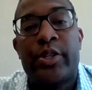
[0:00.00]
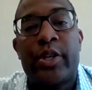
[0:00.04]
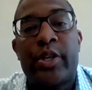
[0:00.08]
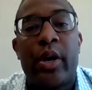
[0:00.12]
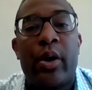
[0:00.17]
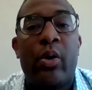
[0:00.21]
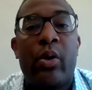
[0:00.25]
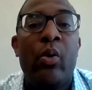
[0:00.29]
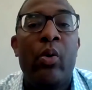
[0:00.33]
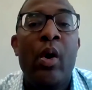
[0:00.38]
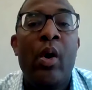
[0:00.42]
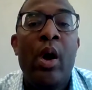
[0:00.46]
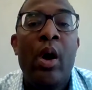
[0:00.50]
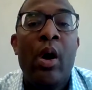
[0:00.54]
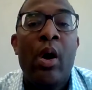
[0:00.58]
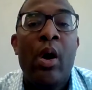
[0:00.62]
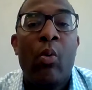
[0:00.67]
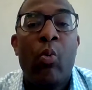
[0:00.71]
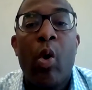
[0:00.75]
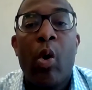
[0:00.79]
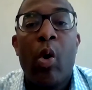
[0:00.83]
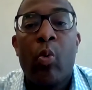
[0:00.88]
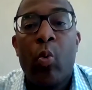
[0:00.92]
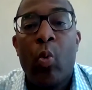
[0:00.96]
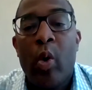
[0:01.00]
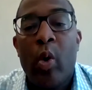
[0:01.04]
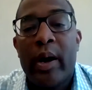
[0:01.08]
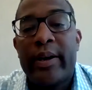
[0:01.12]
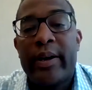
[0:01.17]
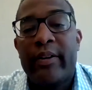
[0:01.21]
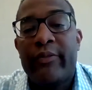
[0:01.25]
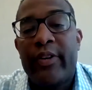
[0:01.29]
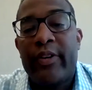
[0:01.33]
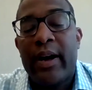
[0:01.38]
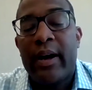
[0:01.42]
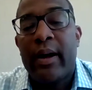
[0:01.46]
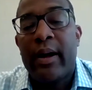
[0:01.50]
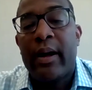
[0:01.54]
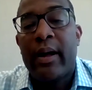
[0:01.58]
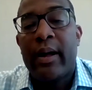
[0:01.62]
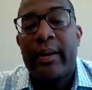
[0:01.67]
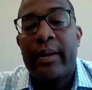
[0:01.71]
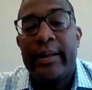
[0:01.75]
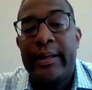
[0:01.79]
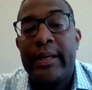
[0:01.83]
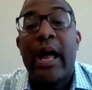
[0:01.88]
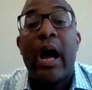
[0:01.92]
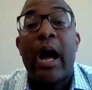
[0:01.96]
So we're one of
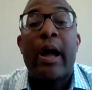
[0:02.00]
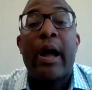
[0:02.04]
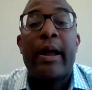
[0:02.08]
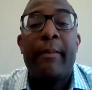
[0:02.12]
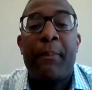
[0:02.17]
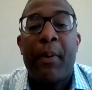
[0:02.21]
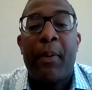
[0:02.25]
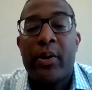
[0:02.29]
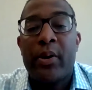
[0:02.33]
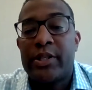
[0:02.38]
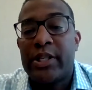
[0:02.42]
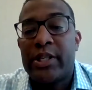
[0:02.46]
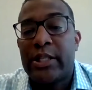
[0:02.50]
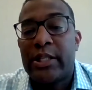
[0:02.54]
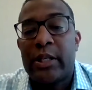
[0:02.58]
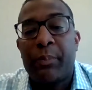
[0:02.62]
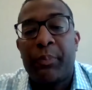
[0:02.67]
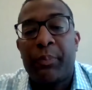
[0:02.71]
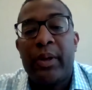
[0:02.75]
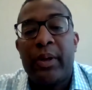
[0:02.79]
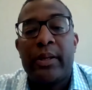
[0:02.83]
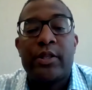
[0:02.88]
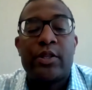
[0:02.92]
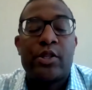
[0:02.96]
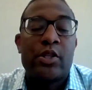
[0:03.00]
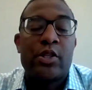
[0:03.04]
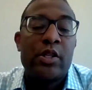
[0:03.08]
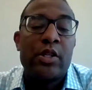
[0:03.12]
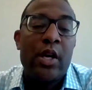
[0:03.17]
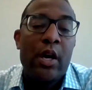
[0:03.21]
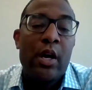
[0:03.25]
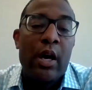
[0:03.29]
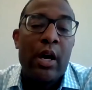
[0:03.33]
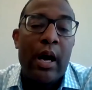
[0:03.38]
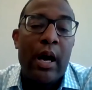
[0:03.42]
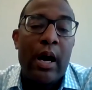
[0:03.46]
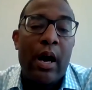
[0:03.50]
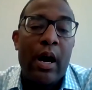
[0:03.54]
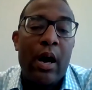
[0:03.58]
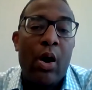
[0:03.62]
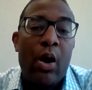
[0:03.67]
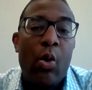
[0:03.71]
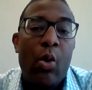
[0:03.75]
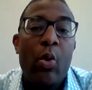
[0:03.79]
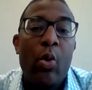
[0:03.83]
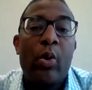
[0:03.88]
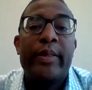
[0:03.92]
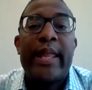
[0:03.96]
9 participants
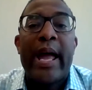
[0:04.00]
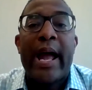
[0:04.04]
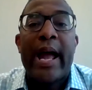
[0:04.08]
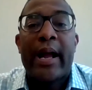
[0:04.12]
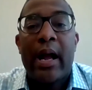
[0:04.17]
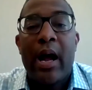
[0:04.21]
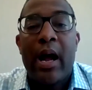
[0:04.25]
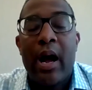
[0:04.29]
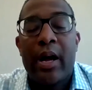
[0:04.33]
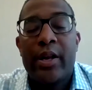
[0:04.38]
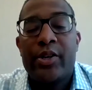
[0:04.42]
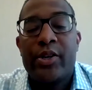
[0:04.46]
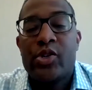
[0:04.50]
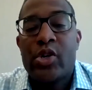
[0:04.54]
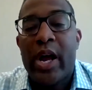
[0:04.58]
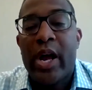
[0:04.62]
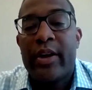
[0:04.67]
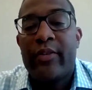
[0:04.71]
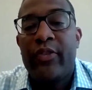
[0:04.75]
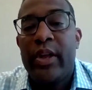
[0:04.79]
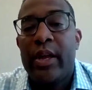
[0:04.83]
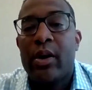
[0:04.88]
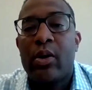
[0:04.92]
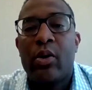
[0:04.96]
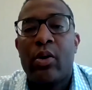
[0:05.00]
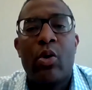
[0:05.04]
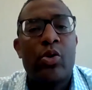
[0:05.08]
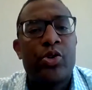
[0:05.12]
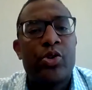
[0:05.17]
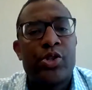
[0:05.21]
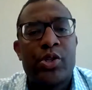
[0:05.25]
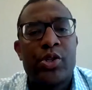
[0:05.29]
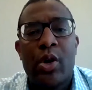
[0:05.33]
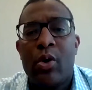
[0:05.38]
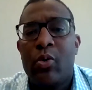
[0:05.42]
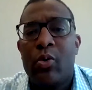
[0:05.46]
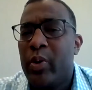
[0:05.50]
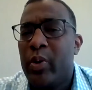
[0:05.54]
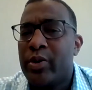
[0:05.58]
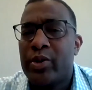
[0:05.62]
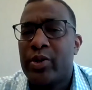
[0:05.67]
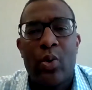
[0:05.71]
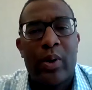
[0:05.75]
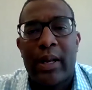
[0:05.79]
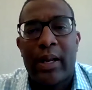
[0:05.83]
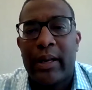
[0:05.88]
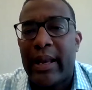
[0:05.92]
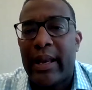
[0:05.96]
on that contract vehicle. So we're
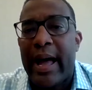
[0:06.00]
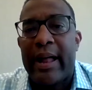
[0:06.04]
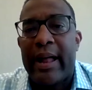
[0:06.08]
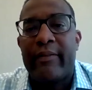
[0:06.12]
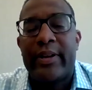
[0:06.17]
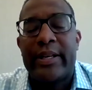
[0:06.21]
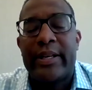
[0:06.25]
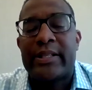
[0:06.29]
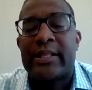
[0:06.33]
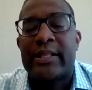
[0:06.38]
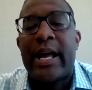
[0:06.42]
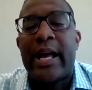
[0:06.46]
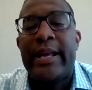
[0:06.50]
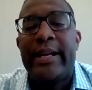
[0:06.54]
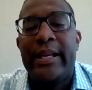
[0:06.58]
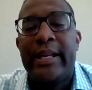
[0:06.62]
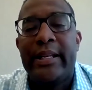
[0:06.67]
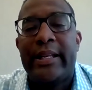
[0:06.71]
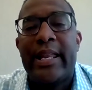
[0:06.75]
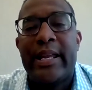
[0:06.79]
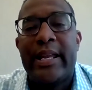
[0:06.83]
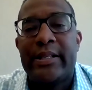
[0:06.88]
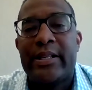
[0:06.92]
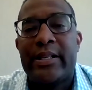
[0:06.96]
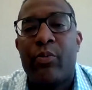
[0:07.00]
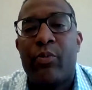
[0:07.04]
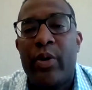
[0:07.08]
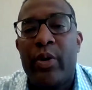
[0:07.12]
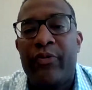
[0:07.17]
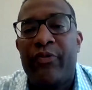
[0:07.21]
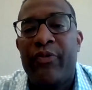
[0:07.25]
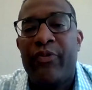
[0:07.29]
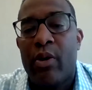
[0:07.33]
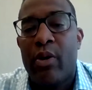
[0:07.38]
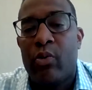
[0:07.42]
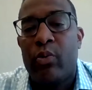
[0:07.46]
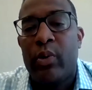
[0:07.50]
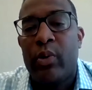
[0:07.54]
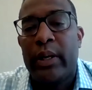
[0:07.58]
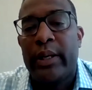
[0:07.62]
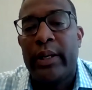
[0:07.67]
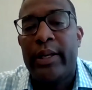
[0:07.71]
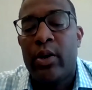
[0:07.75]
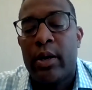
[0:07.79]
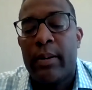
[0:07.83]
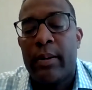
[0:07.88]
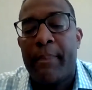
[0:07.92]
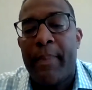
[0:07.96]
doing a lot of exciting things that we feel
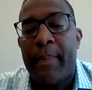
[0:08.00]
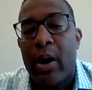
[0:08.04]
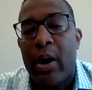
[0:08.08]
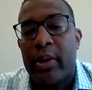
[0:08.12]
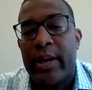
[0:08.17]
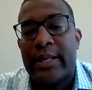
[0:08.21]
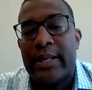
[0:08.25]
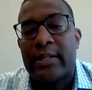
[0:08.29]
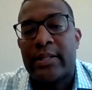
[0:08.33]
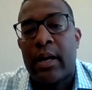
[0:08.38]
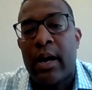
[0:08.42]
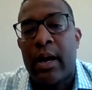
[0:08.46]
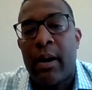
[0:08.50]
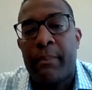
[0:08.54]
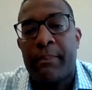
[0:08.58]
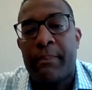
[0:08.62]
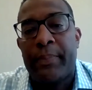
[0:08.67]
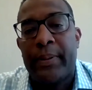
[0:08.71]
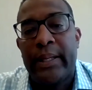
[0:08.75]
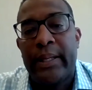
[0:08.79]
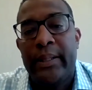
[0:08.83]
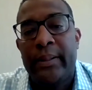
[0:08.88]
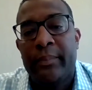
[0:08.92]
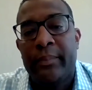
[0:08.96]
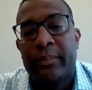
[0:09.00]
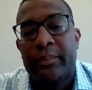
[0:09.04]
really good about as a company.